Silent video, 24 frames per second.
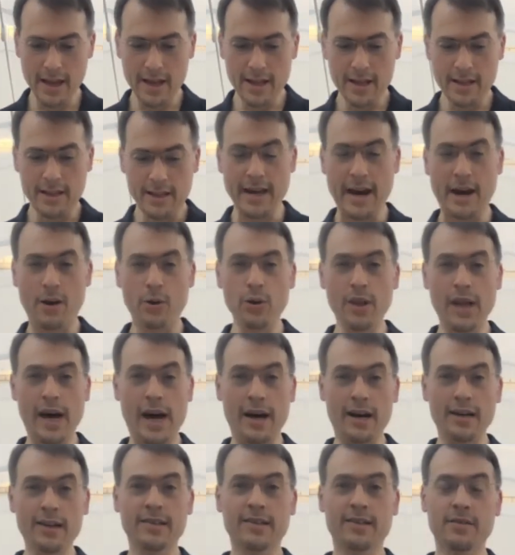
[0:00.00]
Now
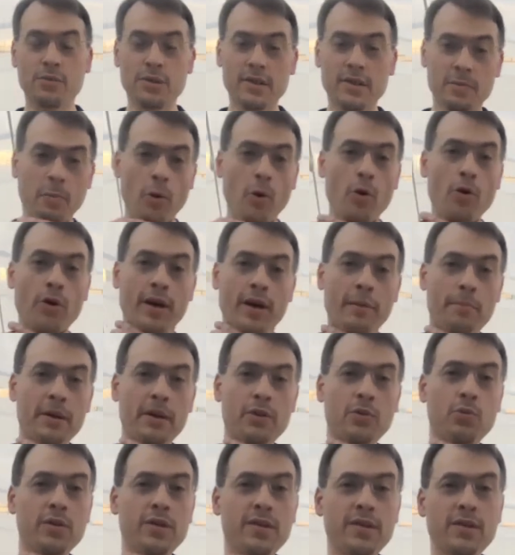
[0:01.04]
lungs, we spoke a
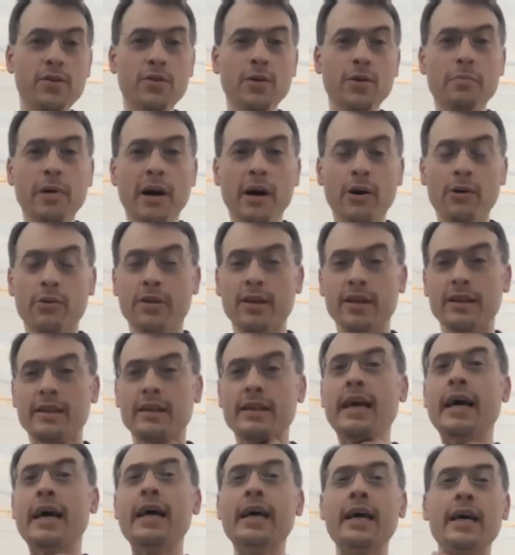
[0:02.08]
bit with you about it,
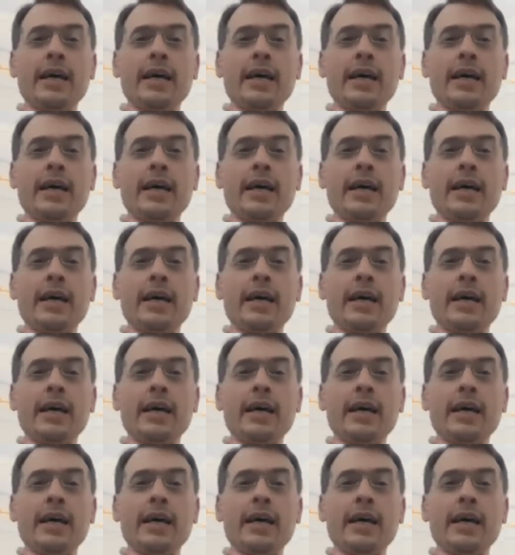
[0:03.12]
yeah?